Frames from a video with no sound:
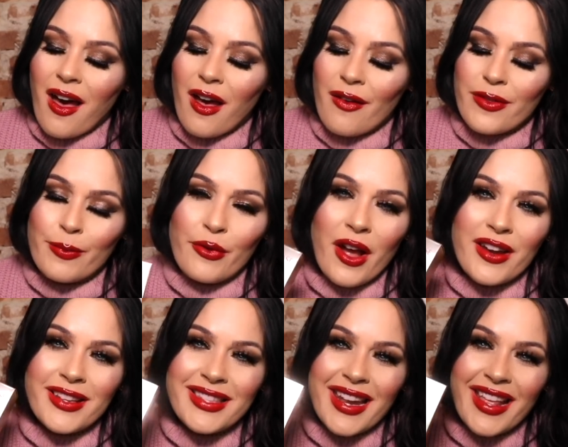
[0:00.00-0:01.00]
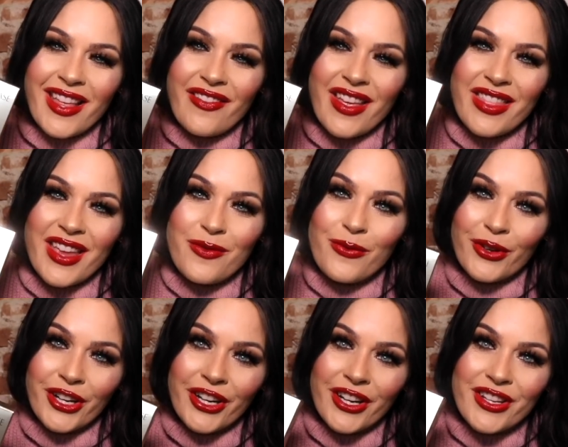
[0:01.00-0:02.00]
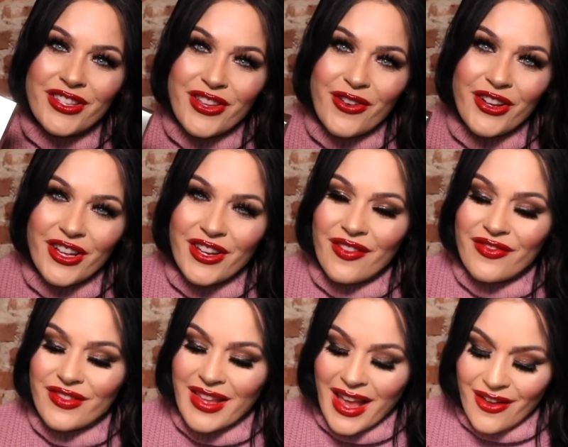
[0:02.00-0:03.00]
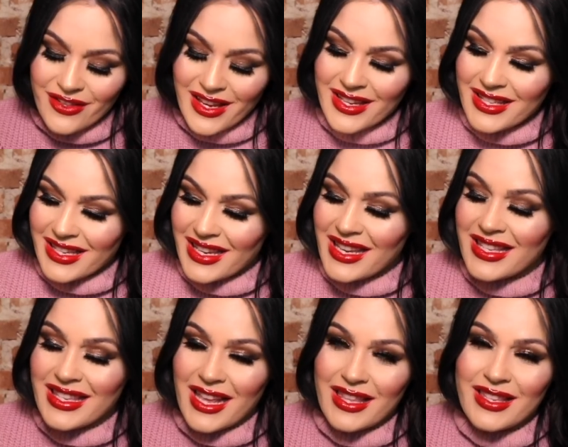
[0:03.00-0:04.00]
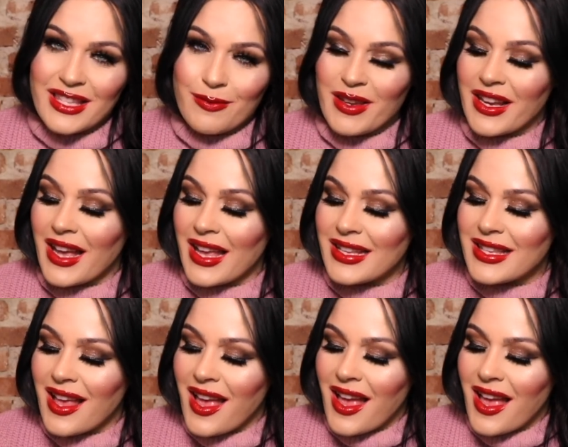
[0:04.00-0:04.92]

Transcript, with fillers: of the products that I love and they were so good enough now. They did send this to me guys.